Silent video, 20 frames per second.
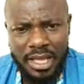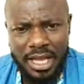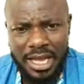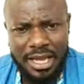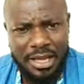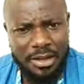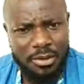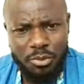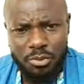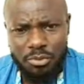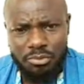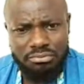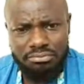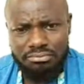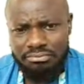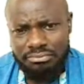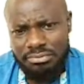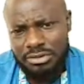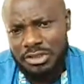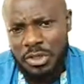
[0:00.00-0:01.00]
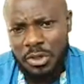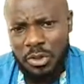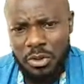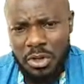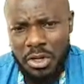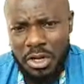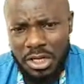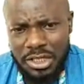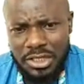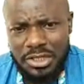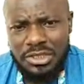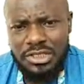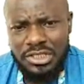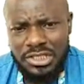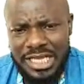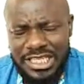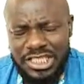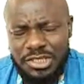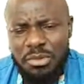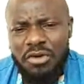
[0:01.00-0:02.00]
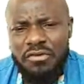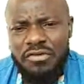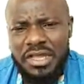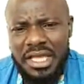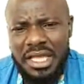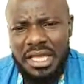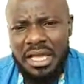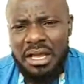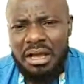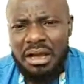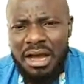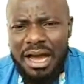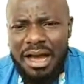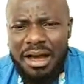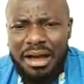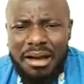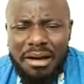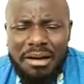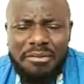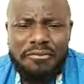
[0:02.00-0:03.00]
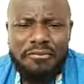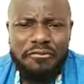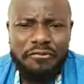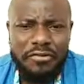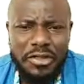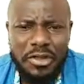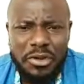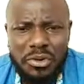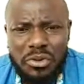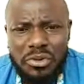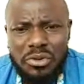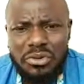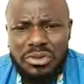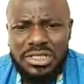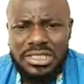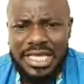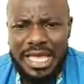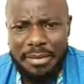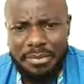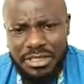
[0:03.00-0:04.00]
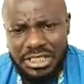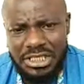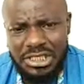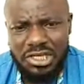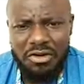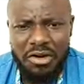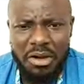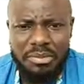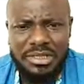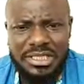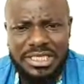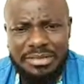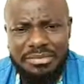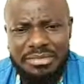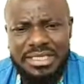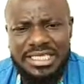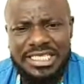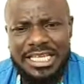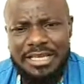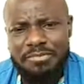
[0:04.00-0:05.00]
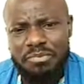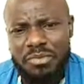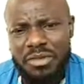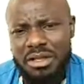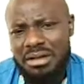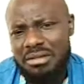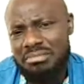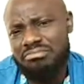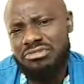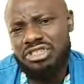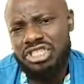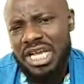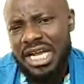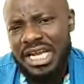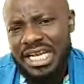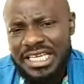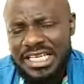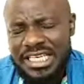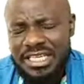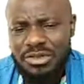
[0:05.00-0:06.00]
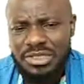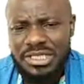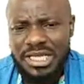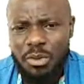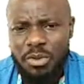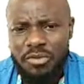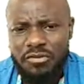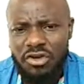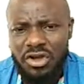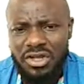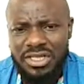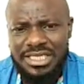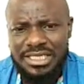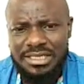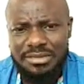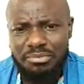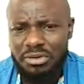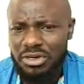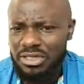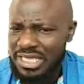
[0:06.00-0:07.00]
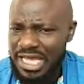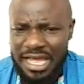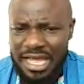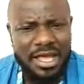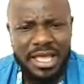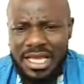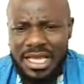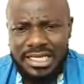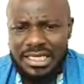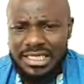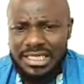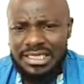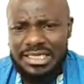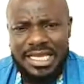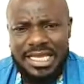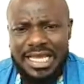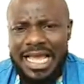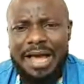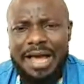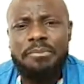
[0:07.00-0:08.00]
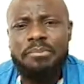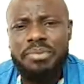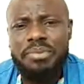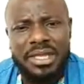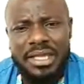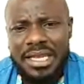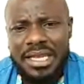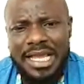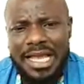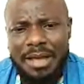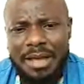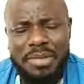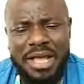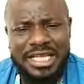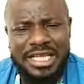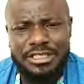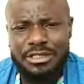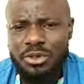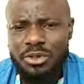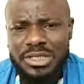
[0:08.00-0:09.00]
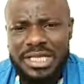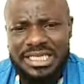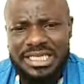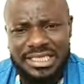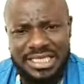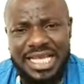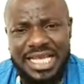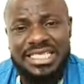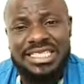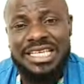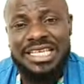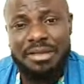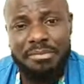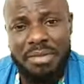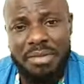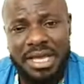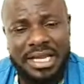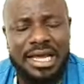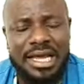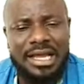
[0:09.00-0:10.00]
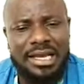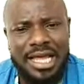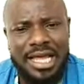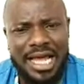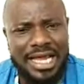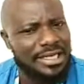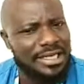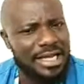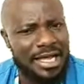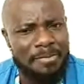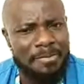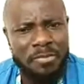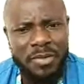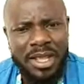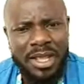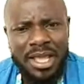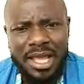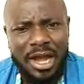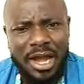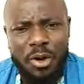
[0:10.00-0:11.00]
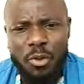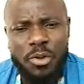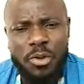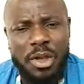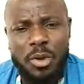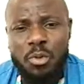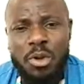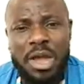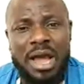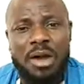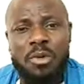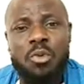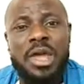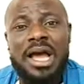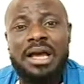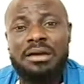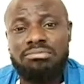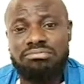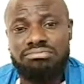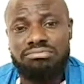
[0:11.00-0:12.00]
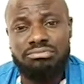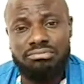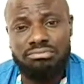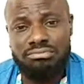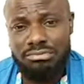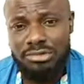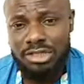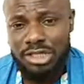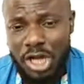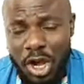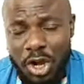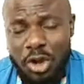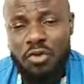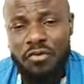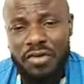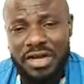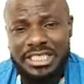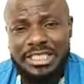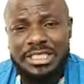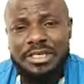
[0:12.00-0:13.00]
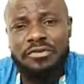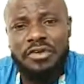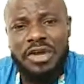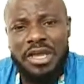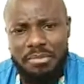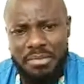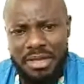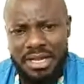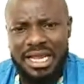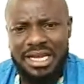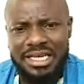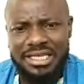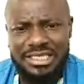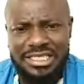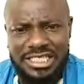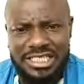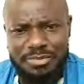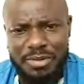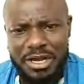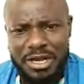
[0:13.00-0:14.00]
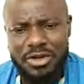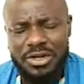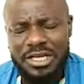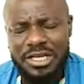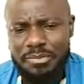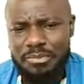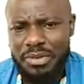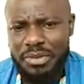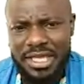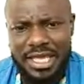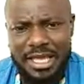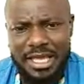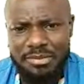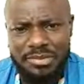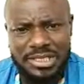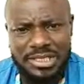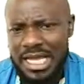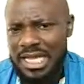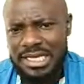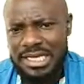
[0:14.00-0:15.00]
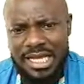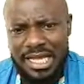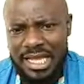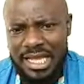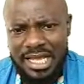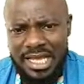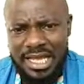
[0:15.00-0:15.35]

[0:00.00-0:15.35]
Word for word: uh, so th these are some of the uh, few skirmishes of optimism Shelley knew that we've gotten, but they can't be they can't be as close as getting a medal. And we, we are we are long overdue for a medal in these Paris Olympic Games, and